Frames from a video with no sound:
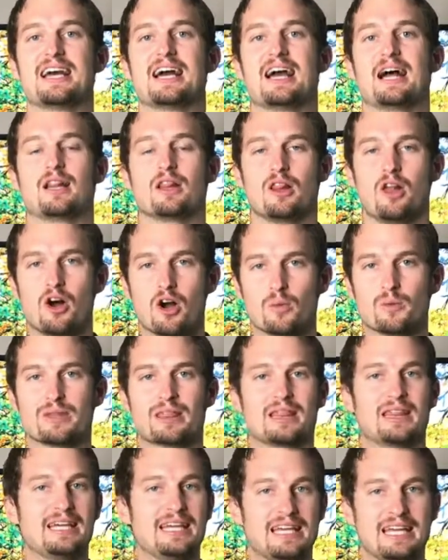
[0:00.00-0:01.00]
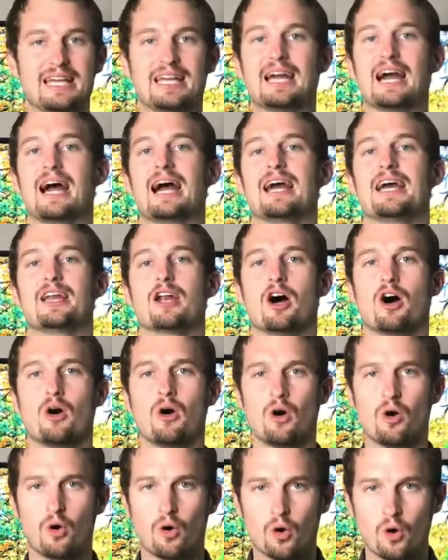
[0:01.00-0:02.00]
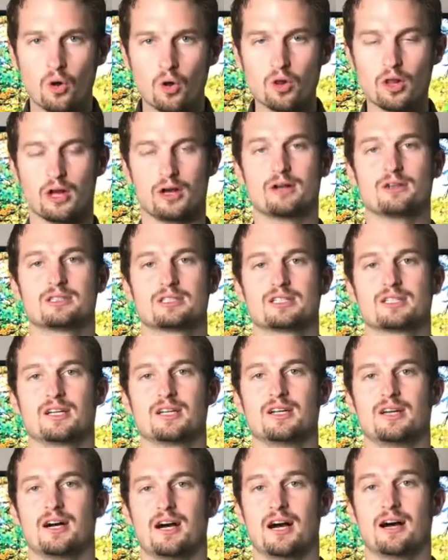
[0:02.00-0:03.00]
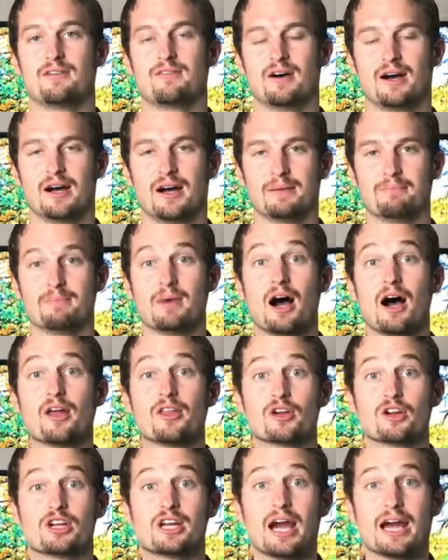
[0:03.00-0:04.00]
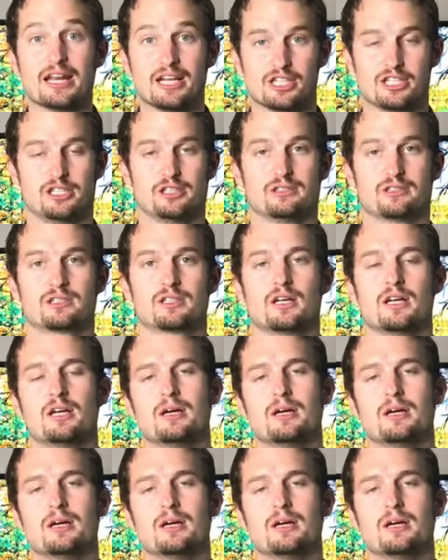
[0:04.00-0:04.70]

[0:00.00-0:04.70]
along with leaky gut and a whole host of other gut issues.